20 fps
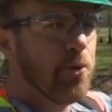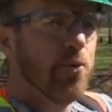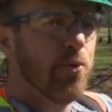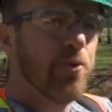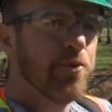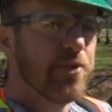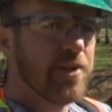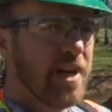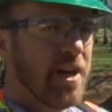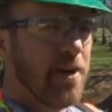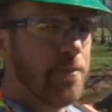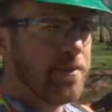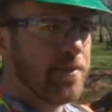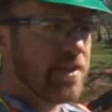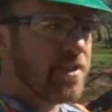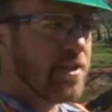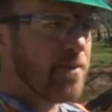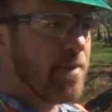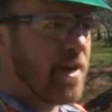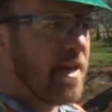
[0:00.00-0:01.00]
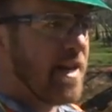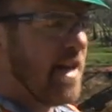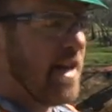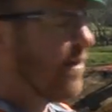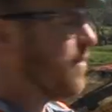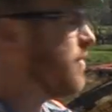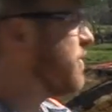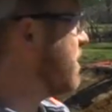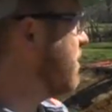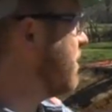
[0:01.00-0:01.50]
pools that help dissipate
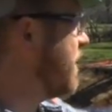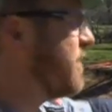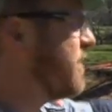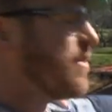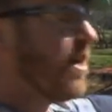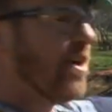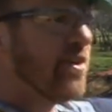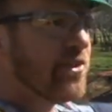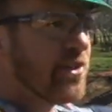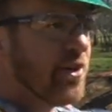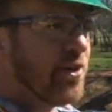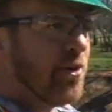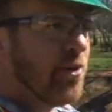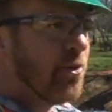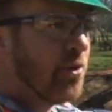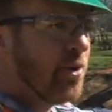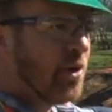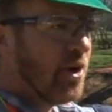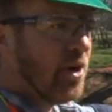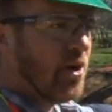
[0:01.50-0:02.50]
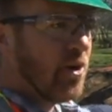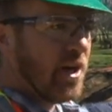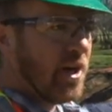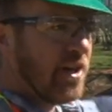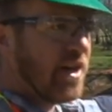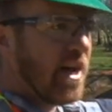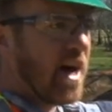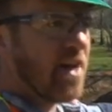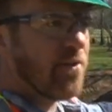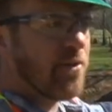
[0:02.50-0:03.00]
energy, but it's also
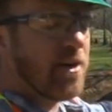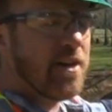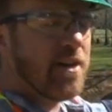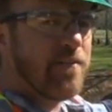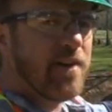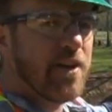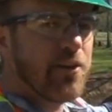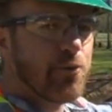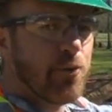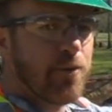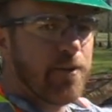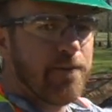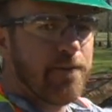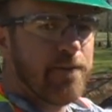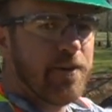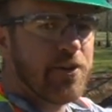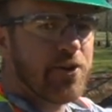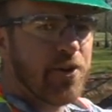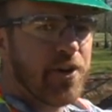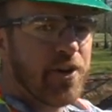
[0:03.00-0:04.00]
in non-rain events where the fish are